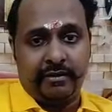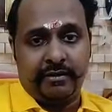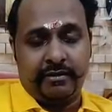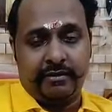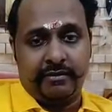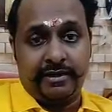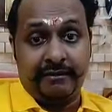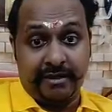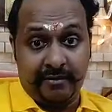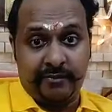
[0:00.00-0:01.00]
uh,
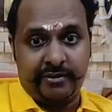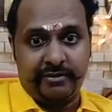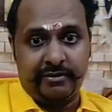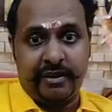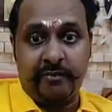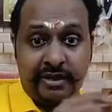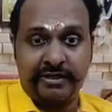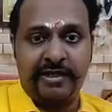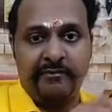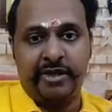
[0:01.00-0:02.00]
developed among the
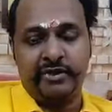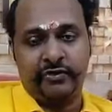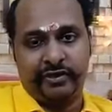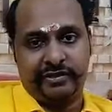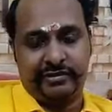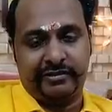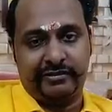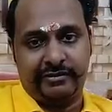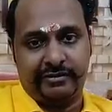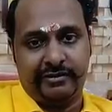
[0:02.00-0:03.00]
MPT students.
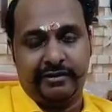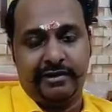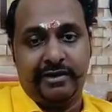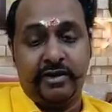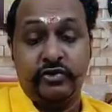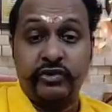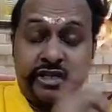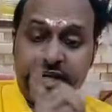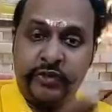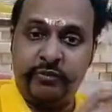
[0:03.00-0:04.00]
So
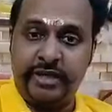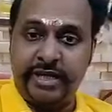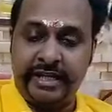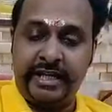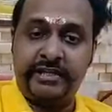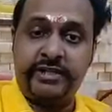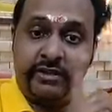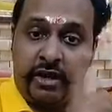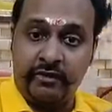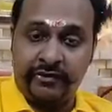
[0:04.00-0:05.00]
they should be encouraged in
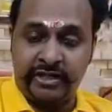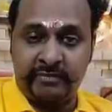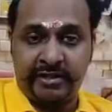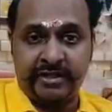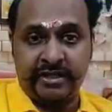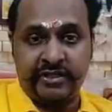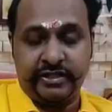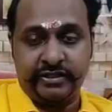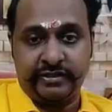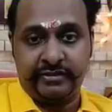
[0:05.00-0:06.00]
conference
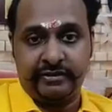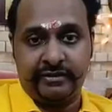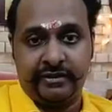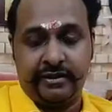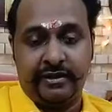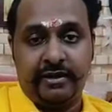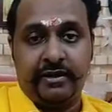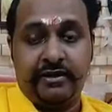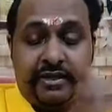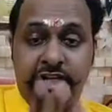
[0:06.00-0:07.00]
presentations.
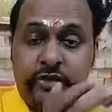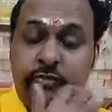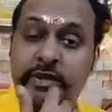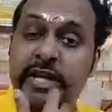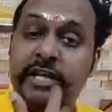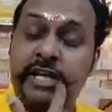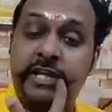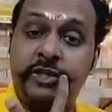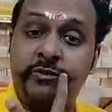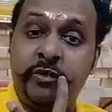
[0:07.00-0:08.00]
They should be
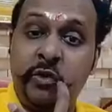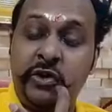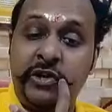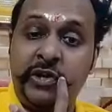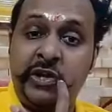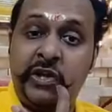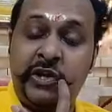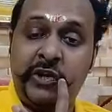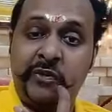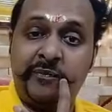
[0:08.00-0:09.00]
encouraged more in
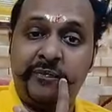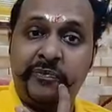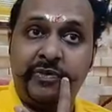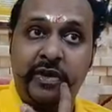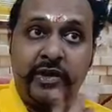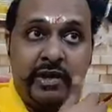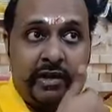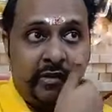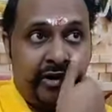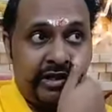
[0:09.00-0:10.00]
uh,
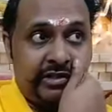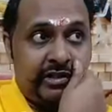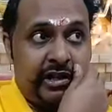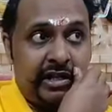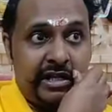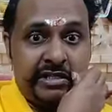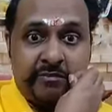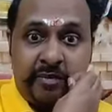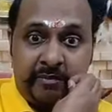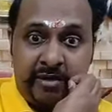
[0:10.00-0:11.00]
what is called as
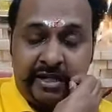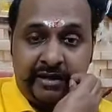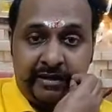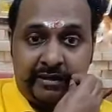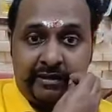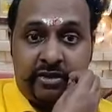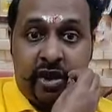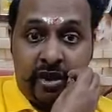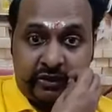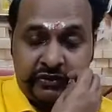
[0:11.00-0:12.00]
public uh,
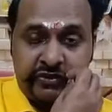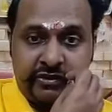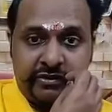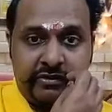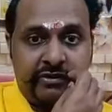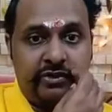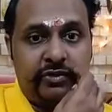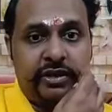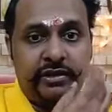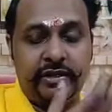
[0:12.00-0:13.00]
talks during